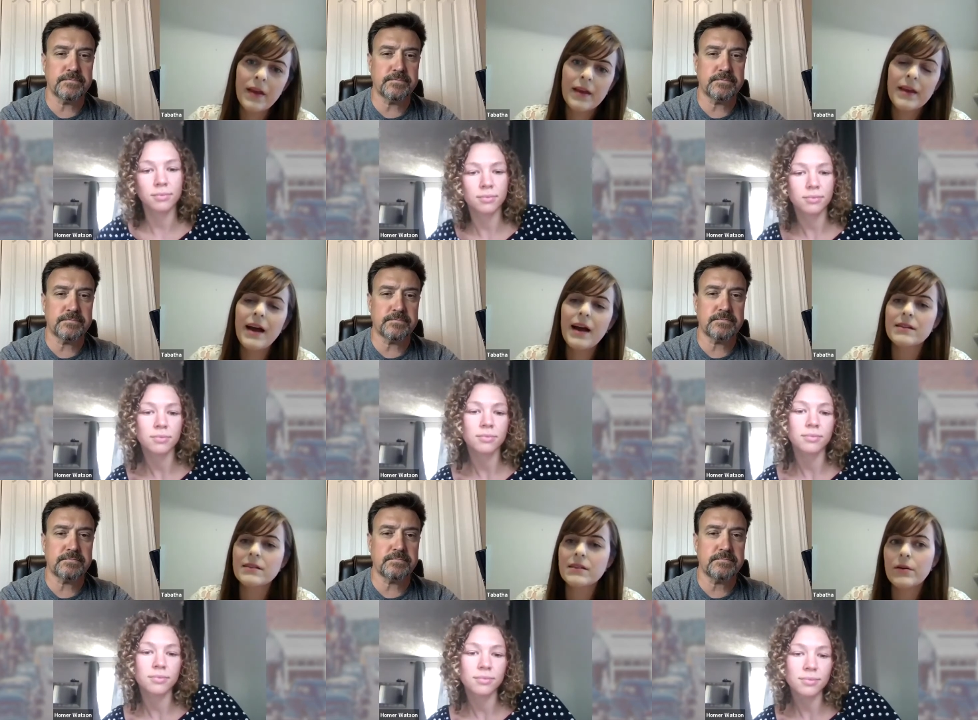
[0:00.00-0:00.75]
Speaker 1: Yeah.
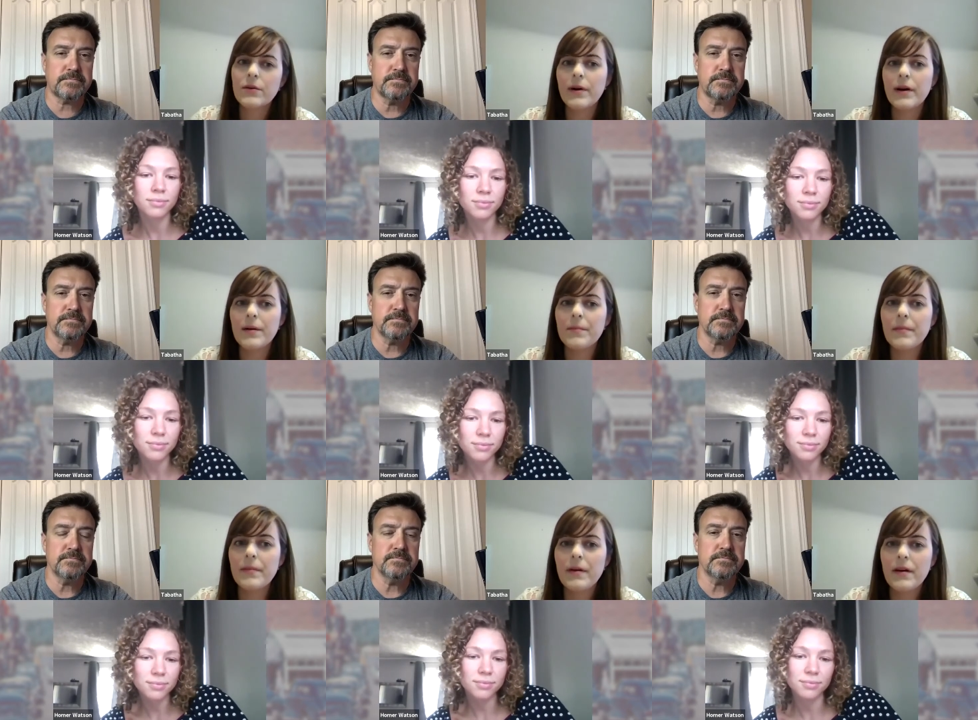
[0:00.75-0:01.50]
So
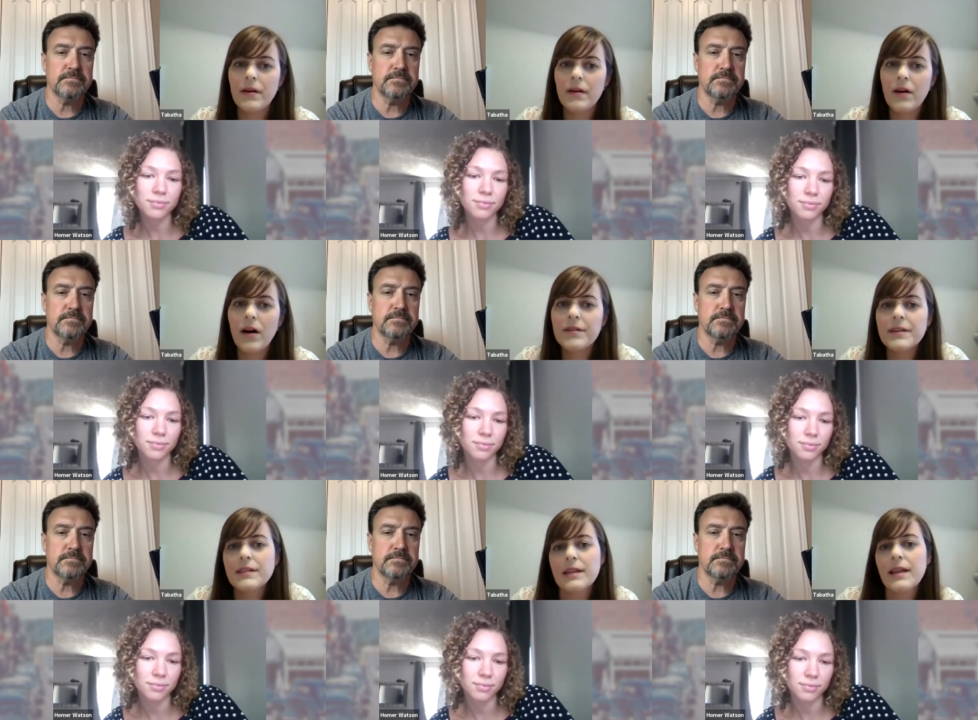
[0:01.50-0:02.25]
um,
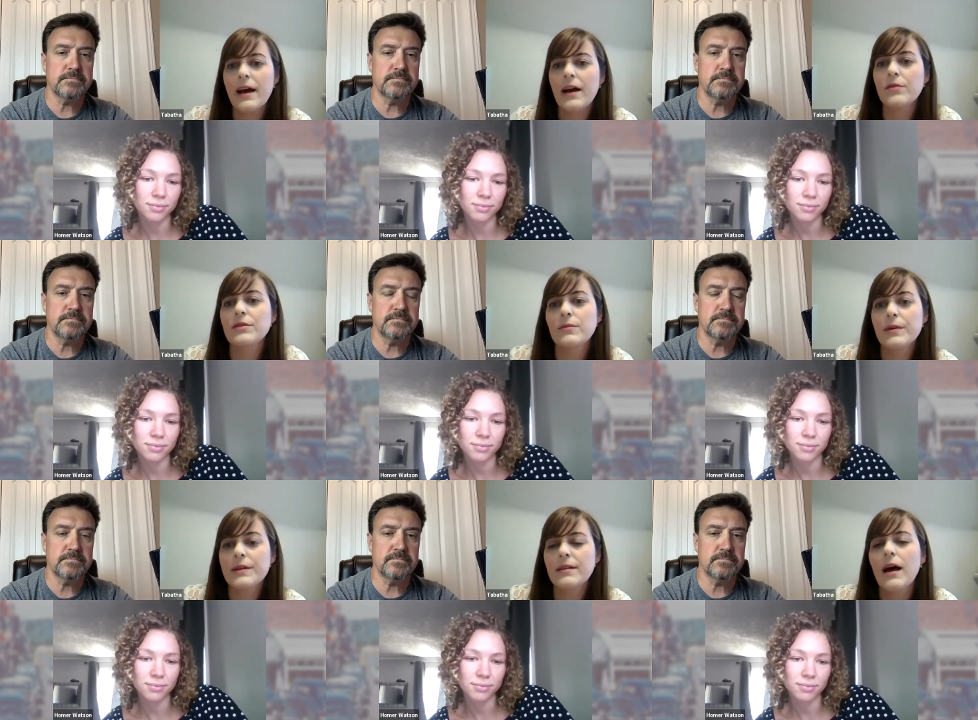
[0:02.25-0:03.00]
obviously, the house
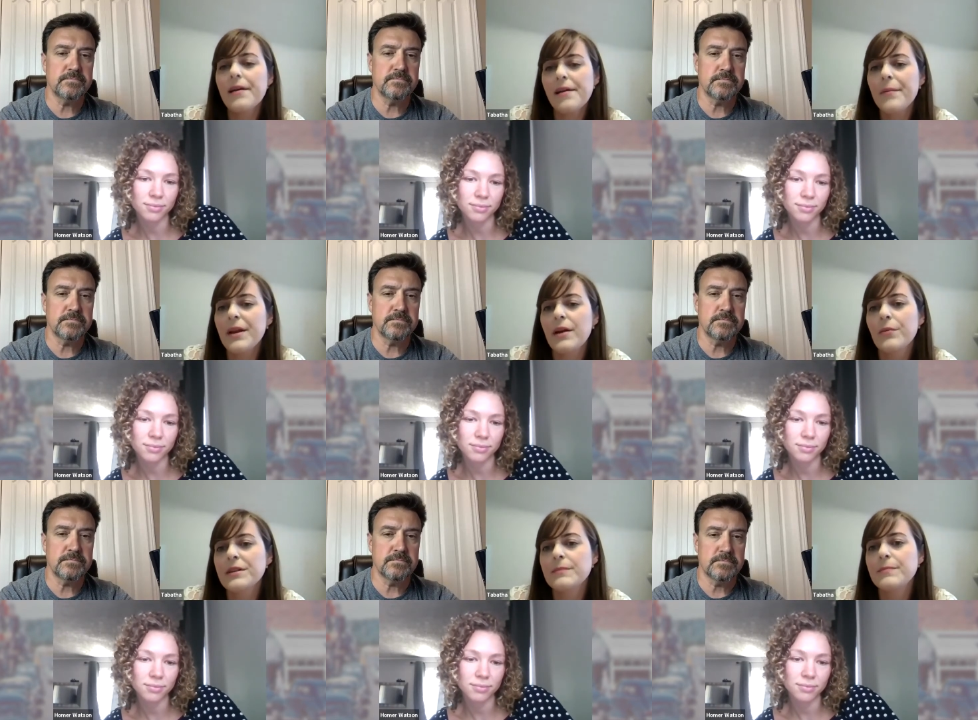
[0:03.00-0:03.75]
was, I, I, mean, it
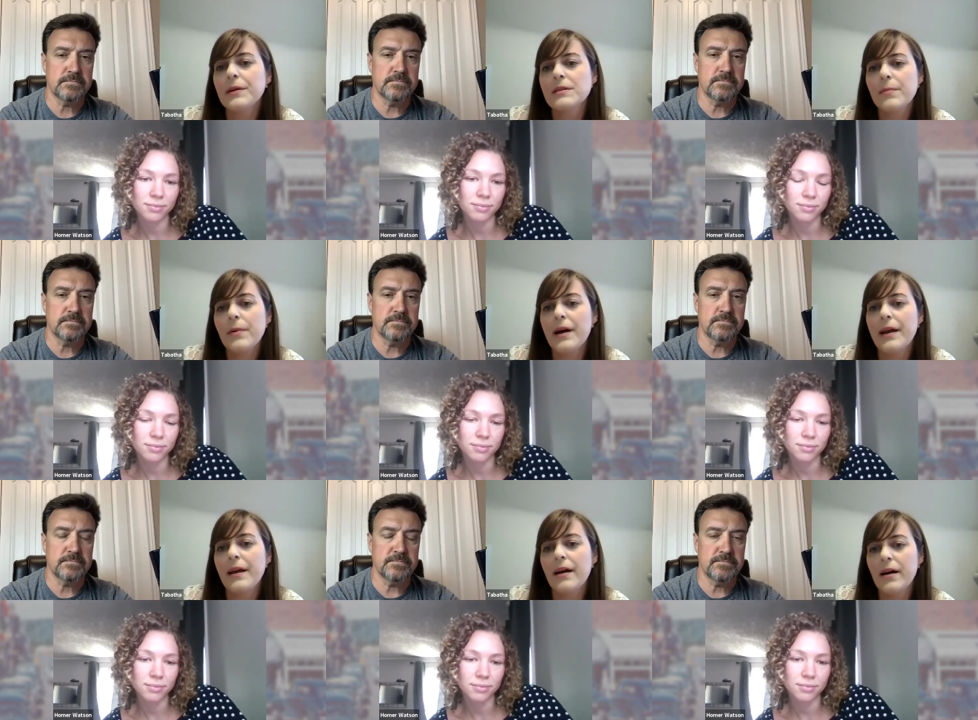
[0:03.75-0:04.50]
was built
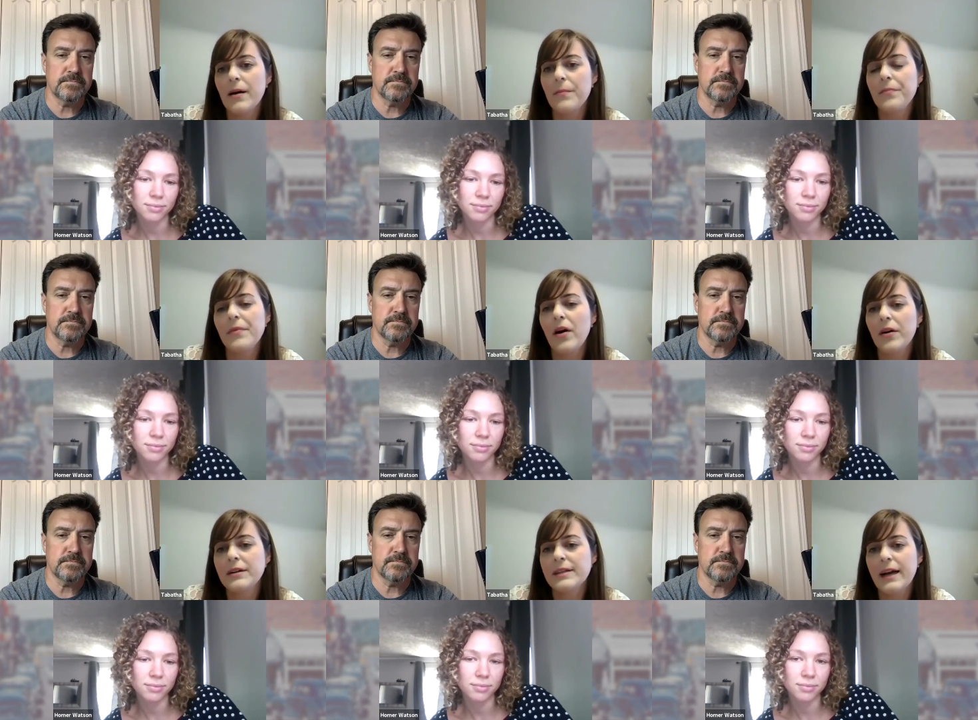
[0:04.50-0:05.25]
by um,
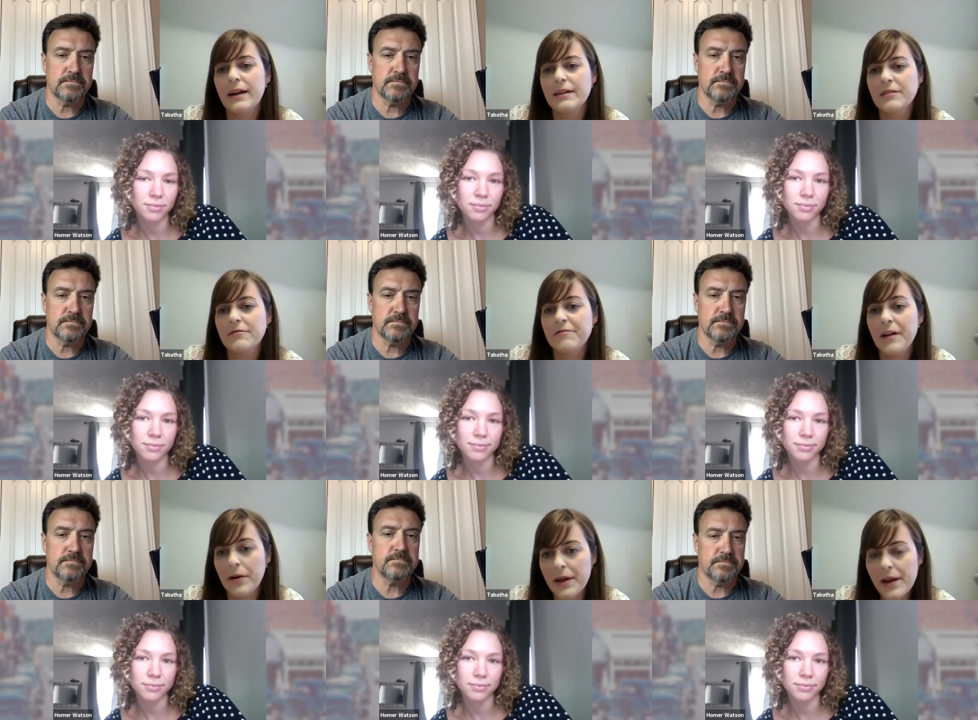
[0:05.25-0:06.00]
architect
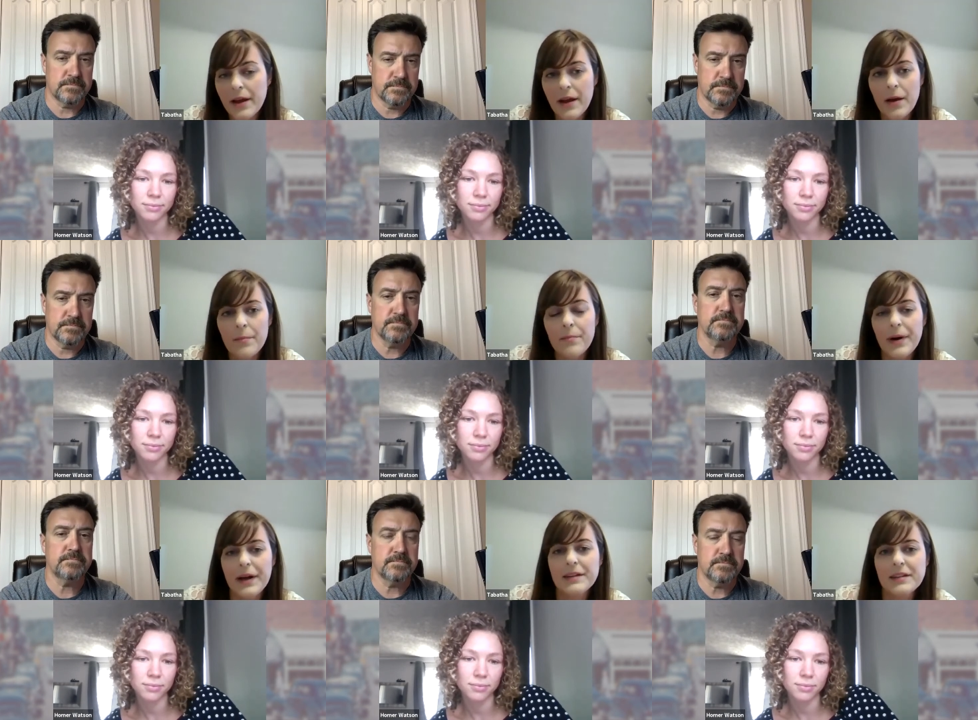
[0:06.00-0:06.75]
Ferry,
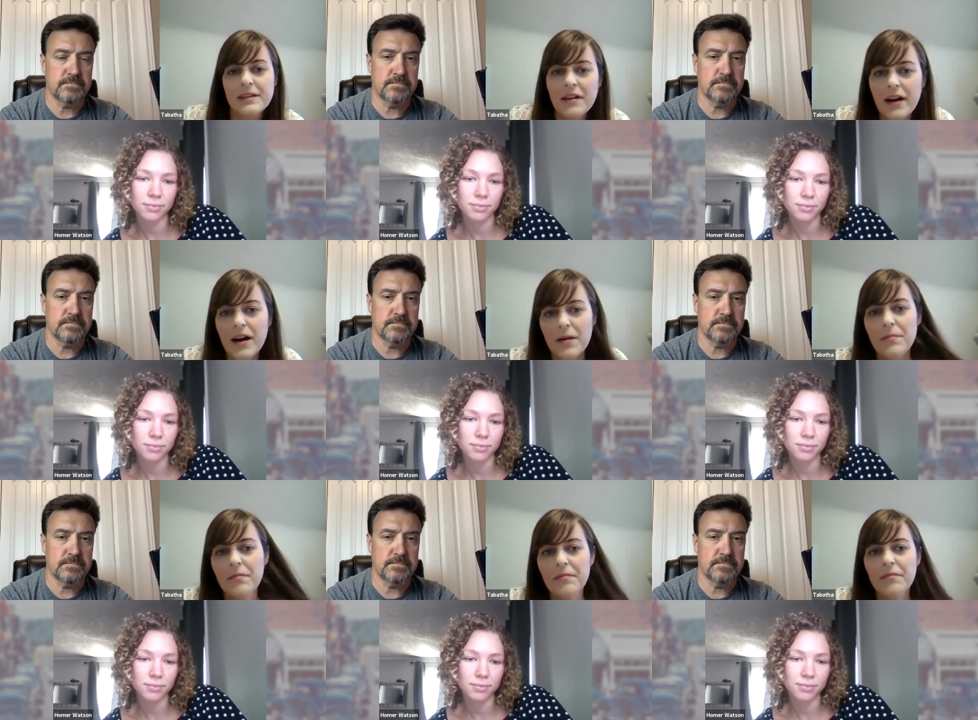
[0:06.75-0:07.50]
but
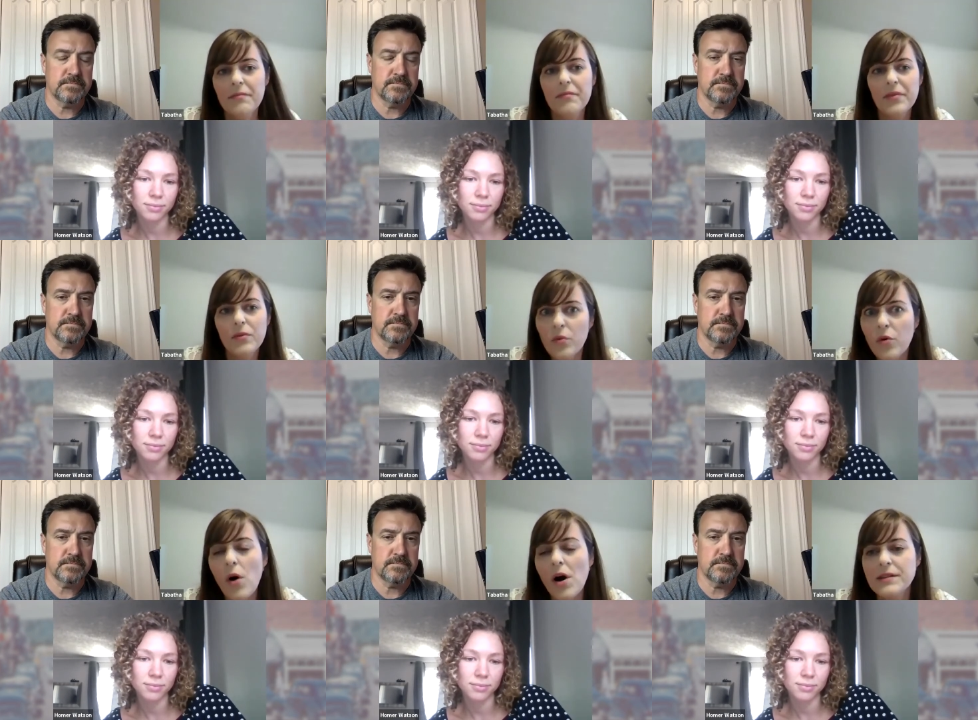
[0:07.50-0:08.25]
um, the
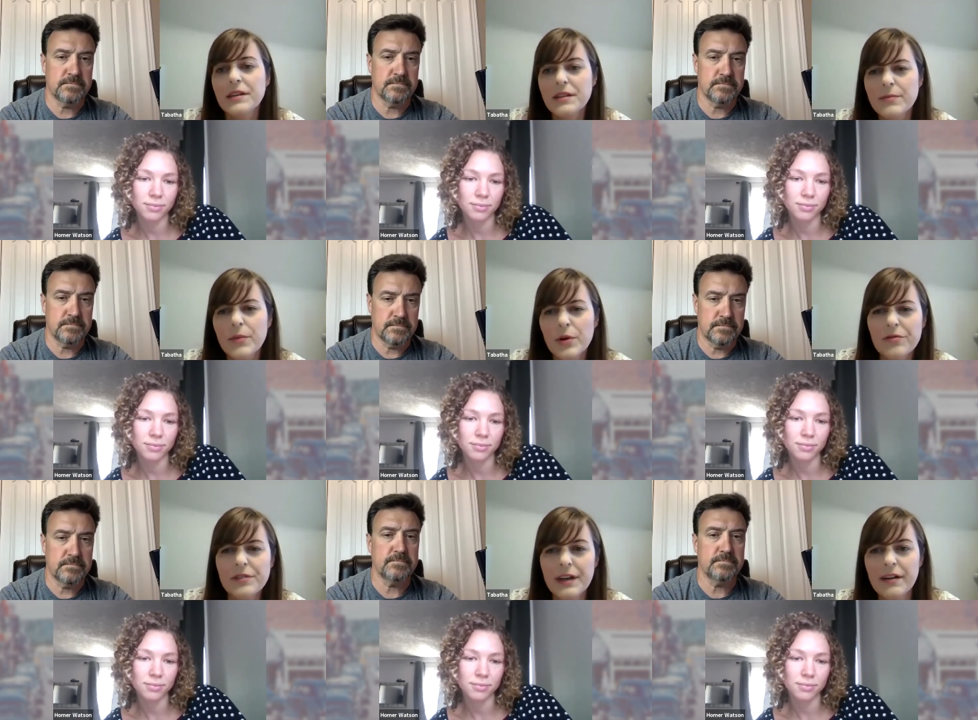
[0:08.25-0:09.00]
Watsons
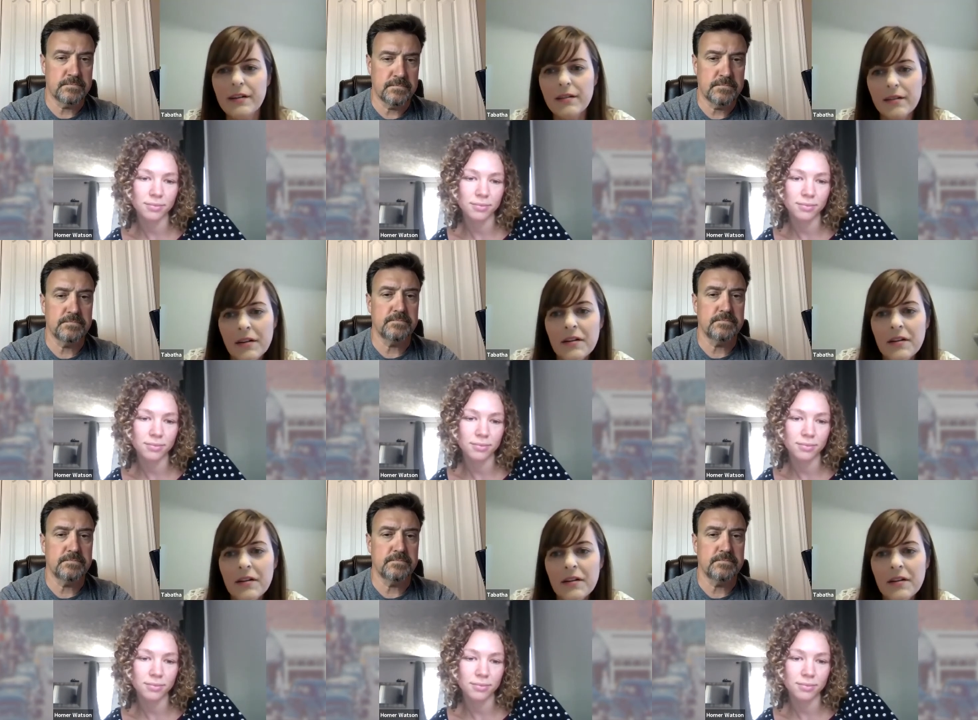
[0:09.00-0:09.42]
moved in